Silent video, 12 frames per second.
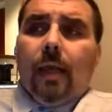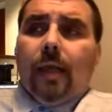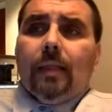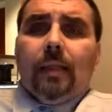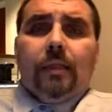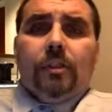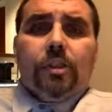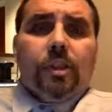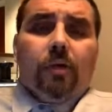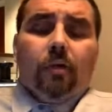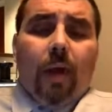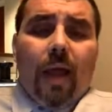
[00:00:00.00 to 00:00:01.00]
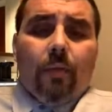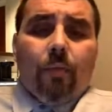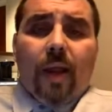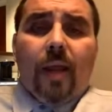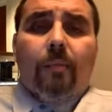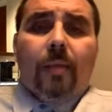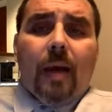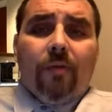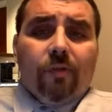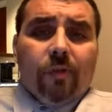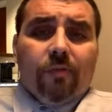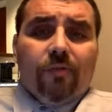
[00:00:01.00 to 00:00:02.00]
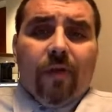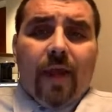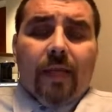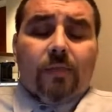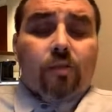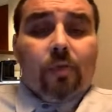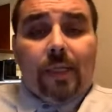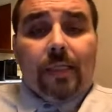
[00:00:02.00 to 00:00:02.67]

and then she cried rape after the fact, so he